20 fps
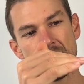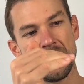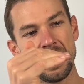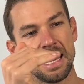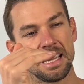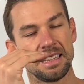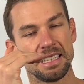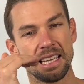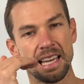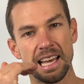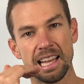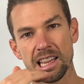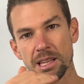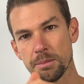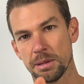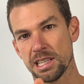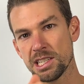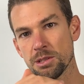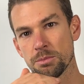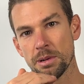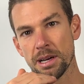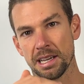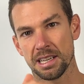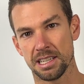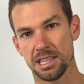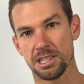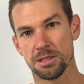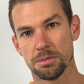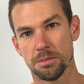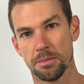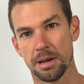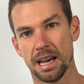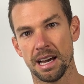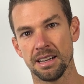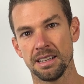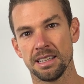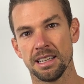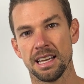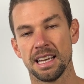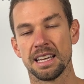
and the elemental magnesium amount